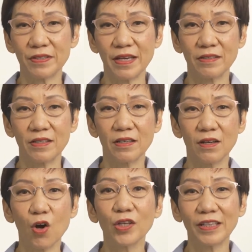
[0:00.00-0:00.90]
sector
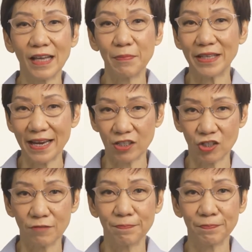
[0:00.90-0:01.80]
on climate
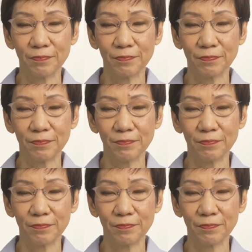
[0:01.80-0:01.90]
action,